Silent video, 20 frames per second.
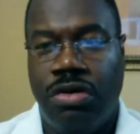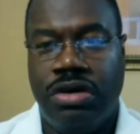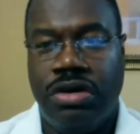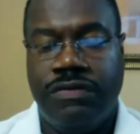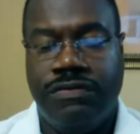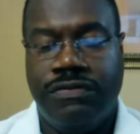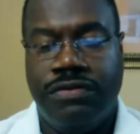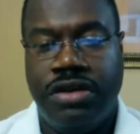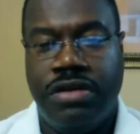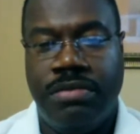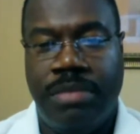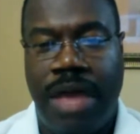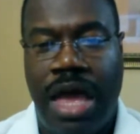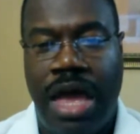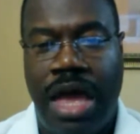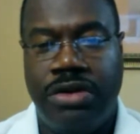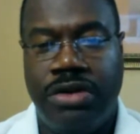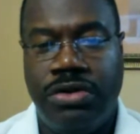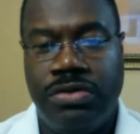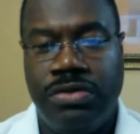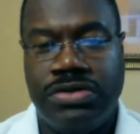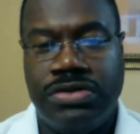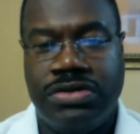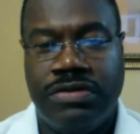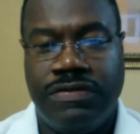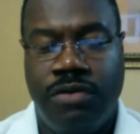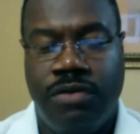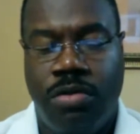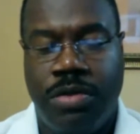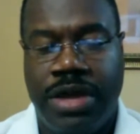a good friend of mine who was
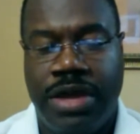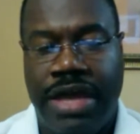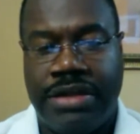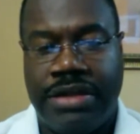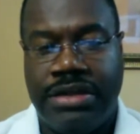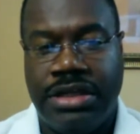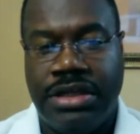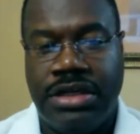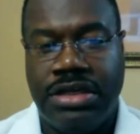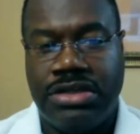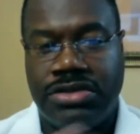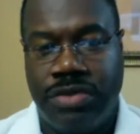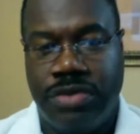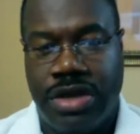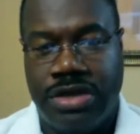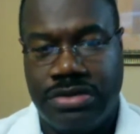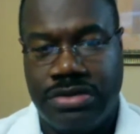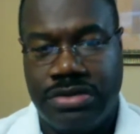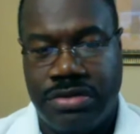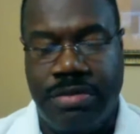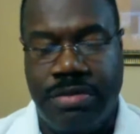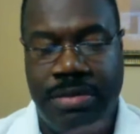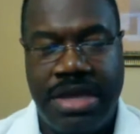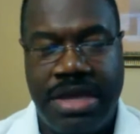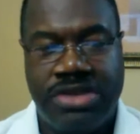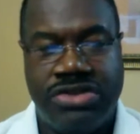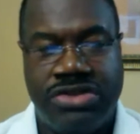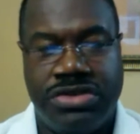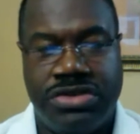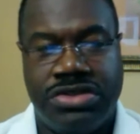a former athletic director at a
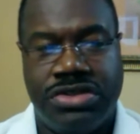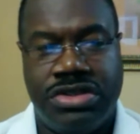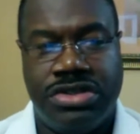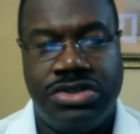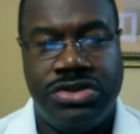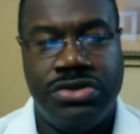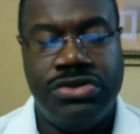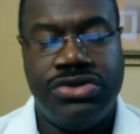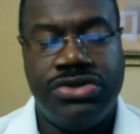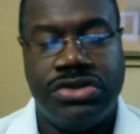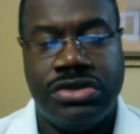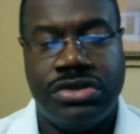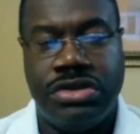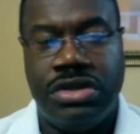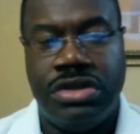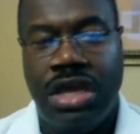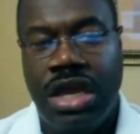major institution,